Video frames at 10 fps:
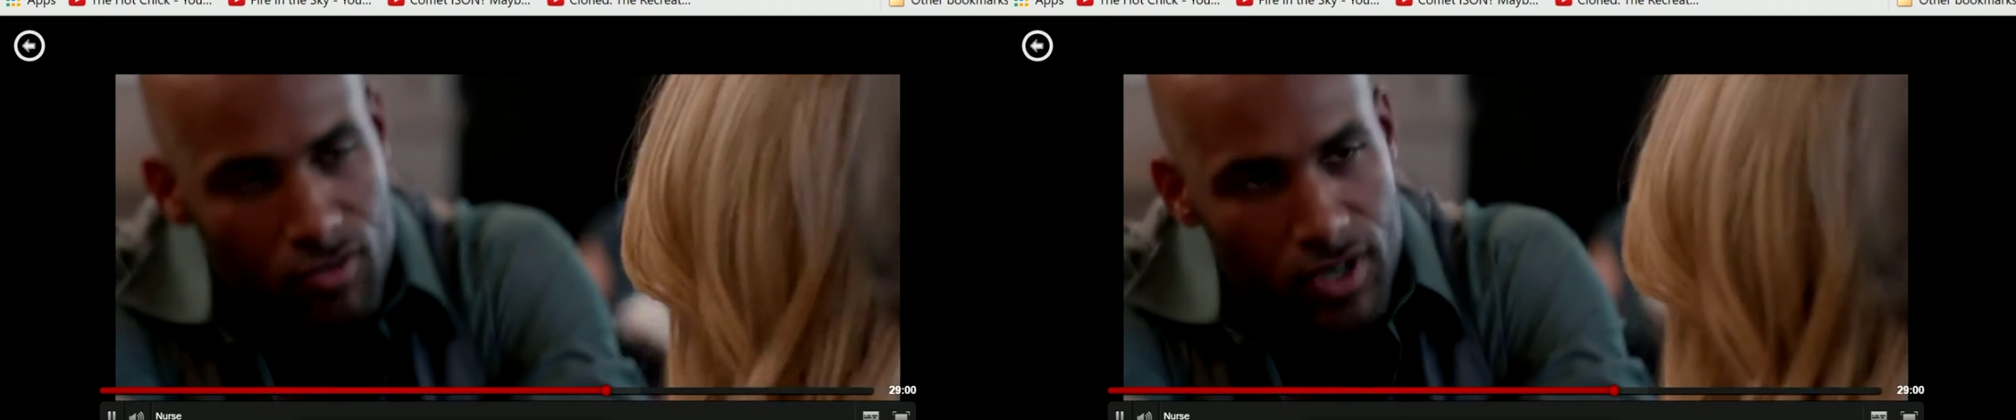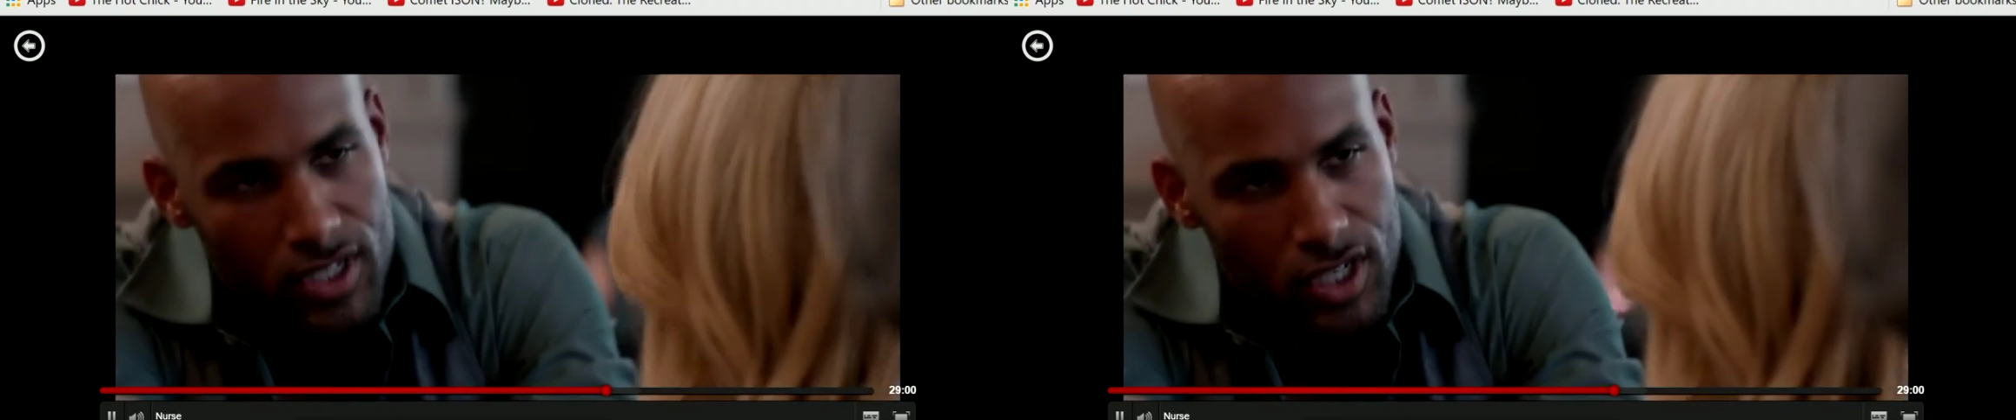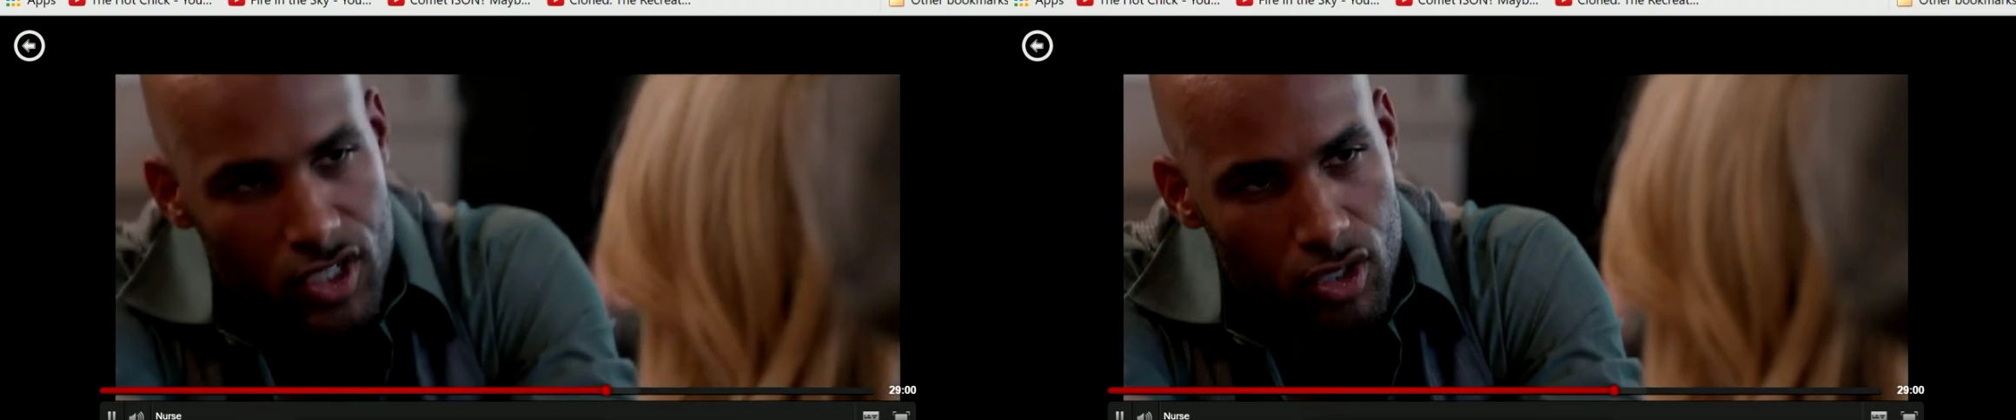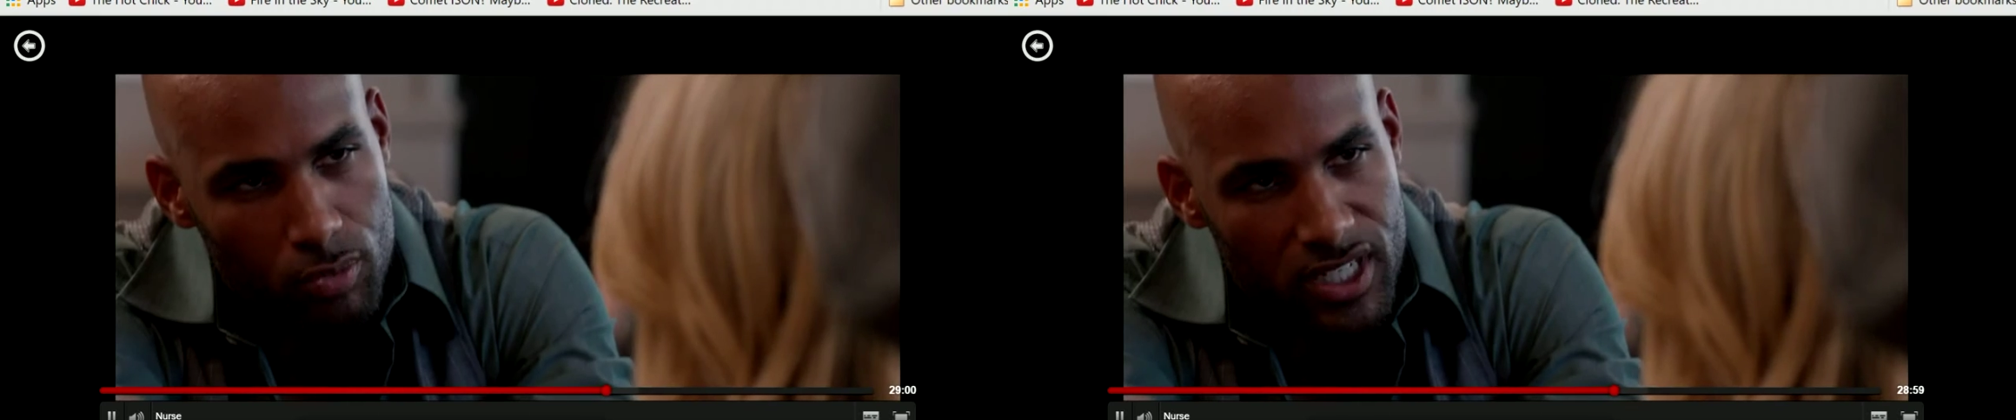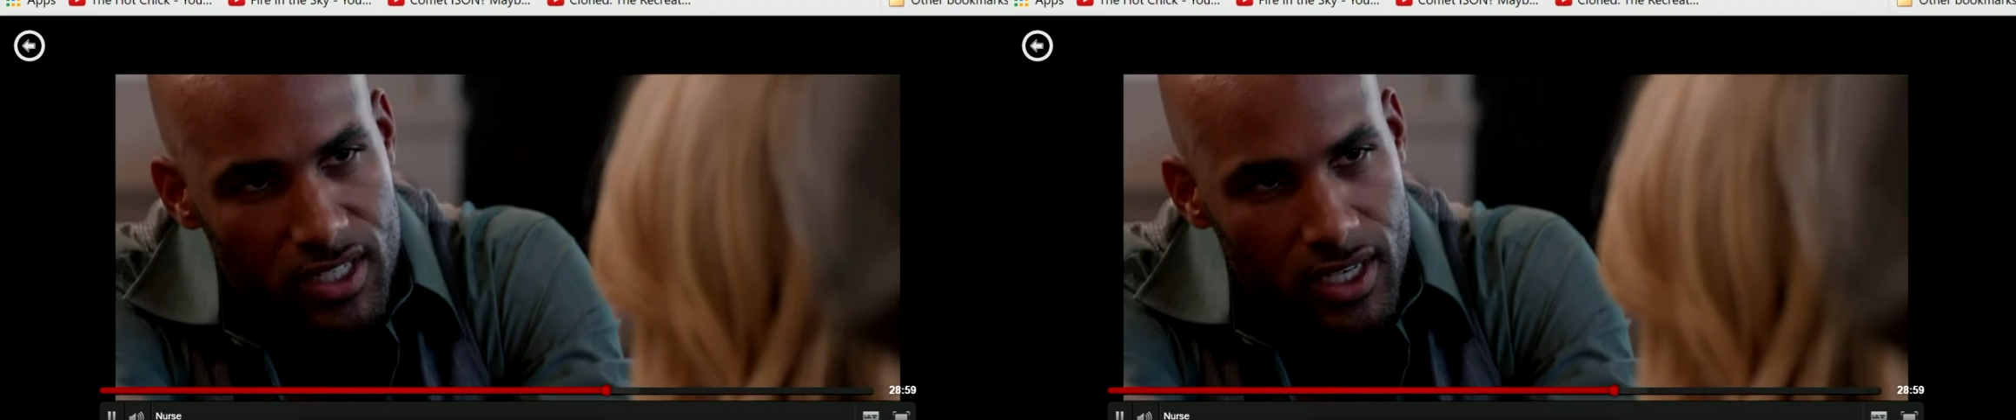reason I shouldn't
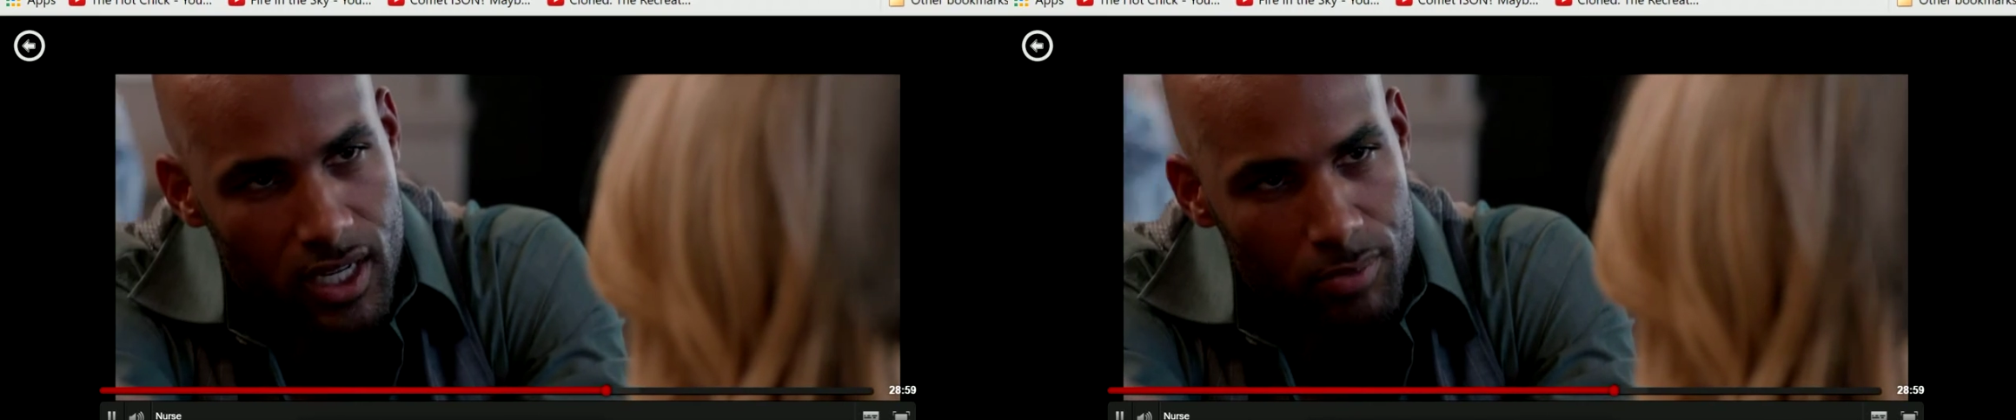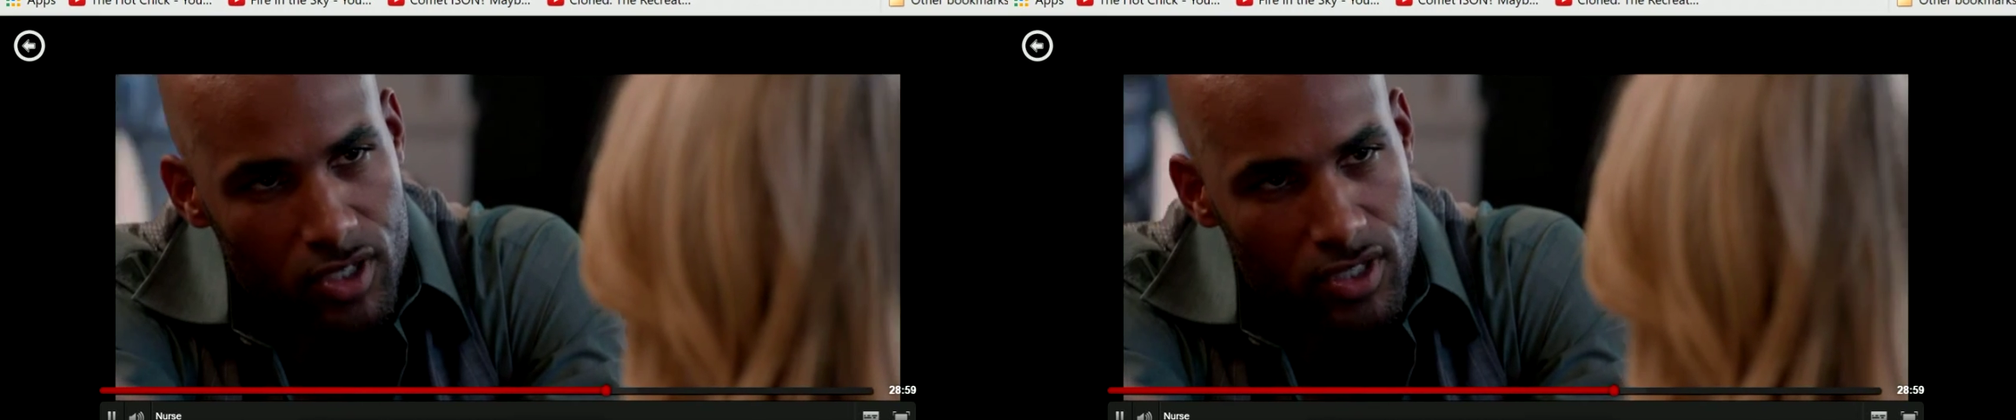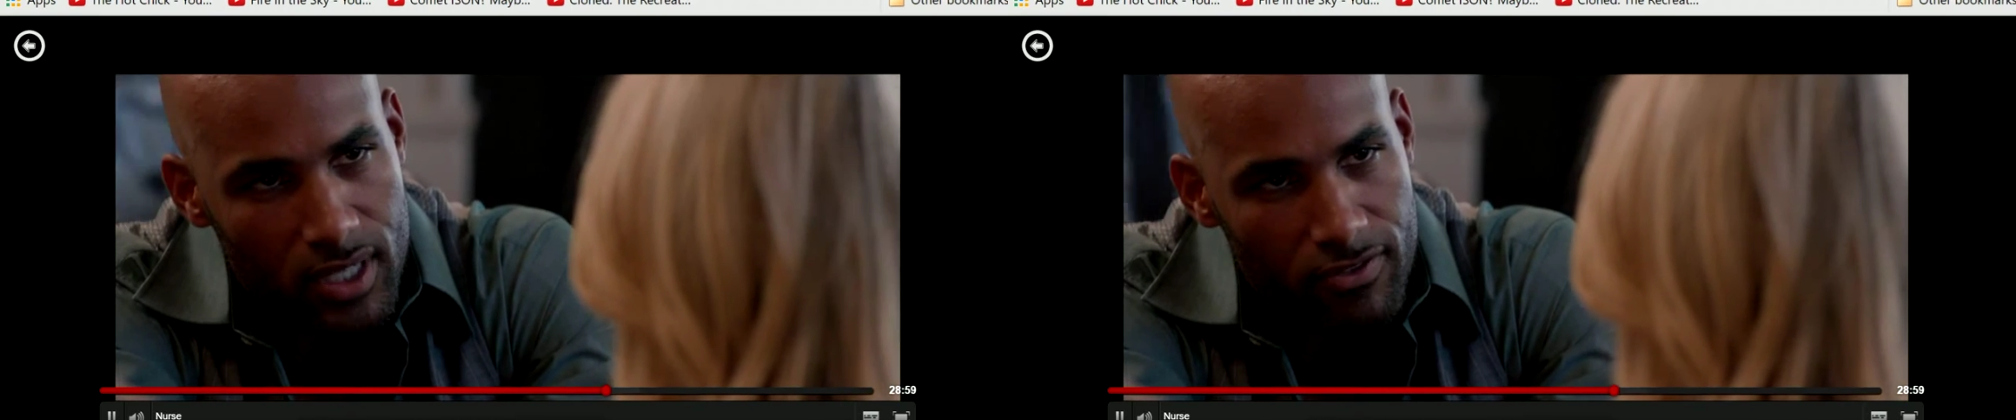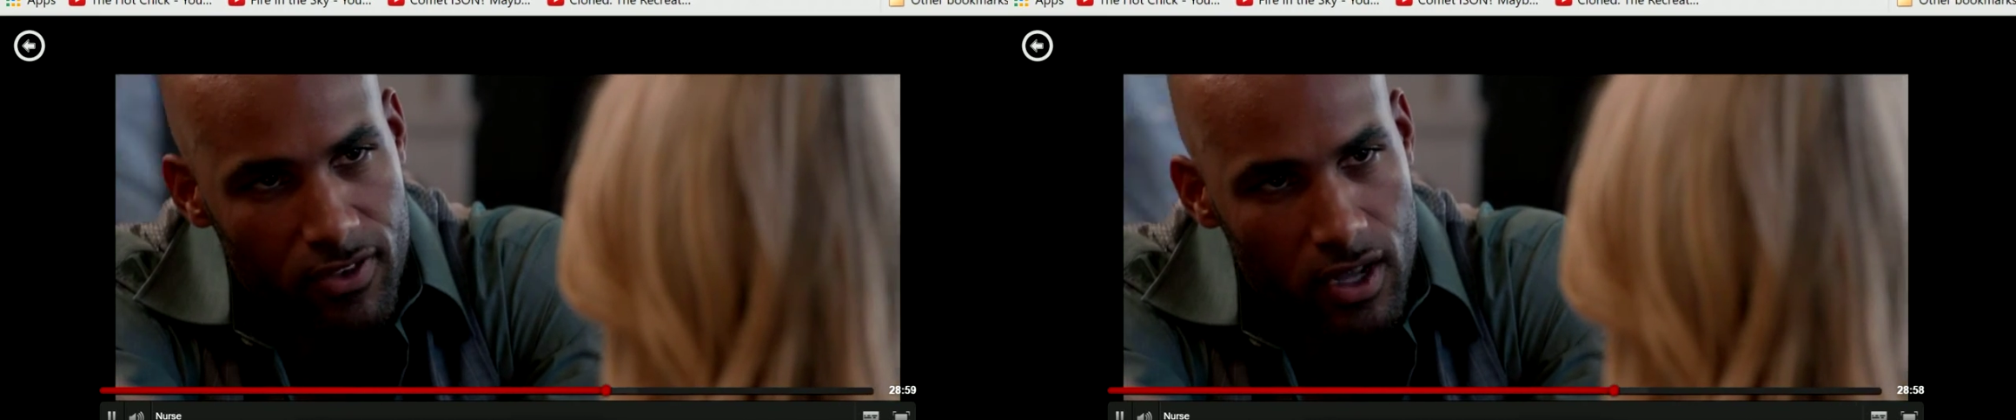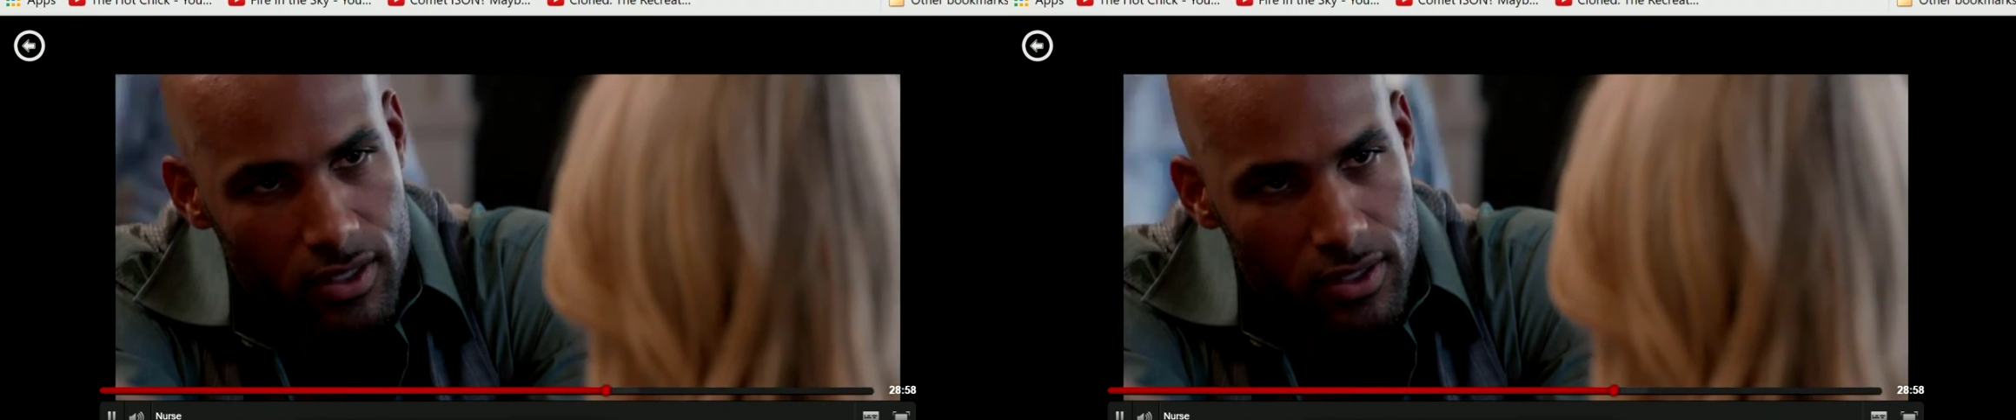be digging up your
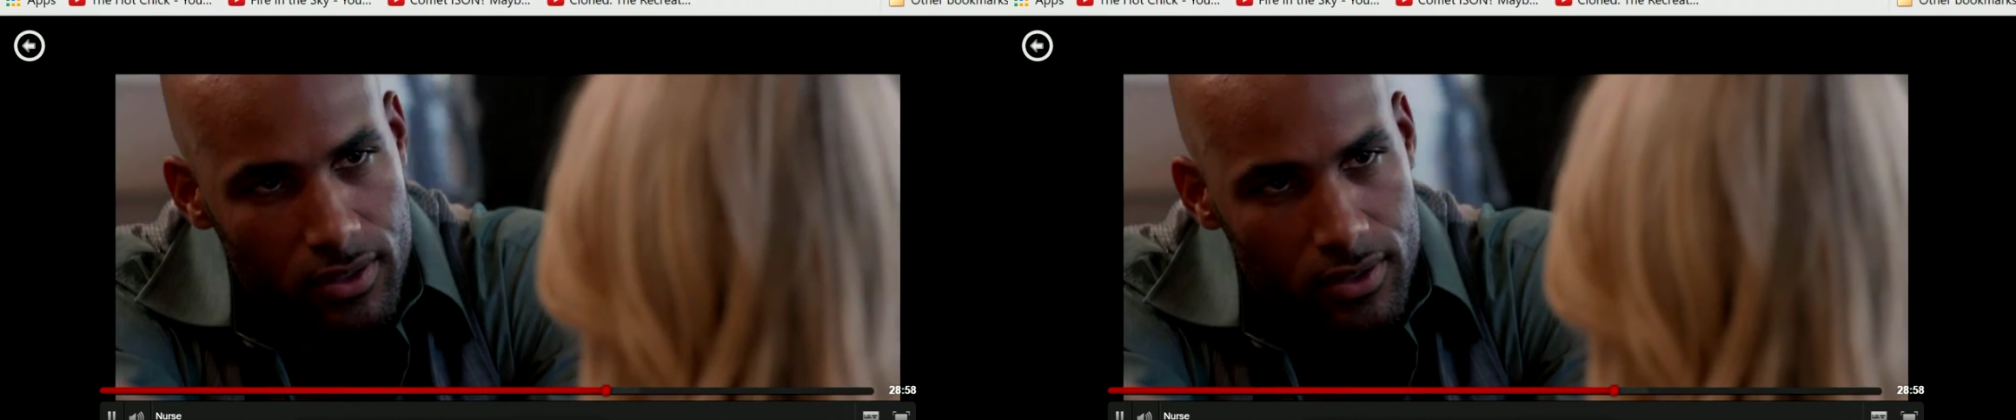stepfather?